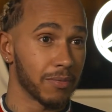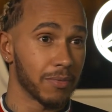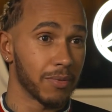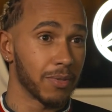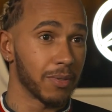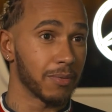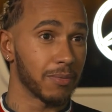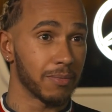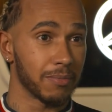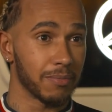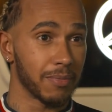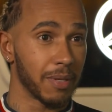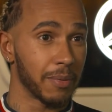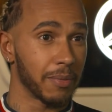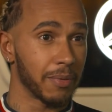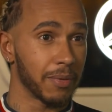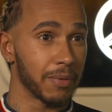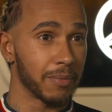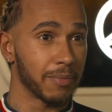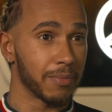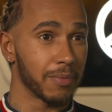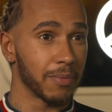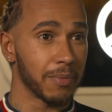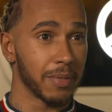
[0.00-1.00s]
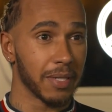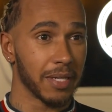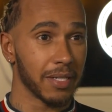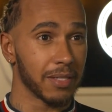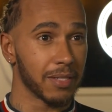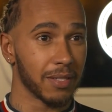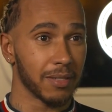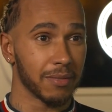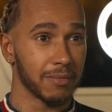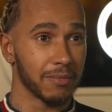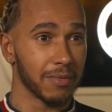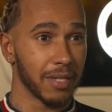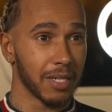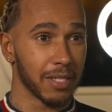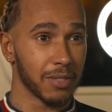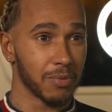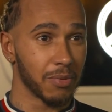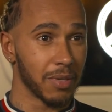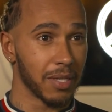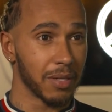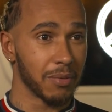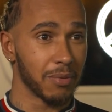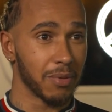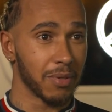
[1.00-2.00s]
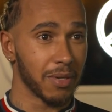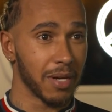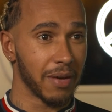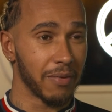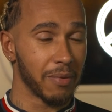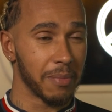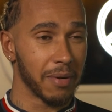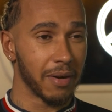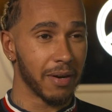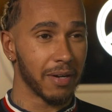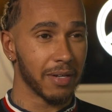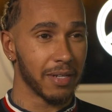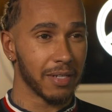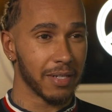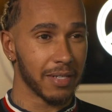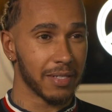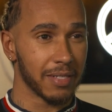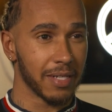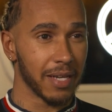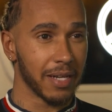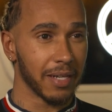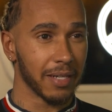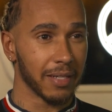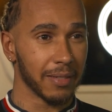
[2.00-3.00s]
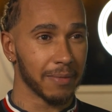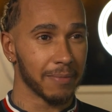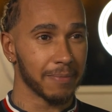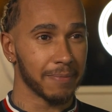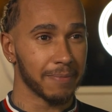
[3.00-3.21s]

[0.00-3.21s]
We'll, maybe when we get to next week, we'll have a better understanding.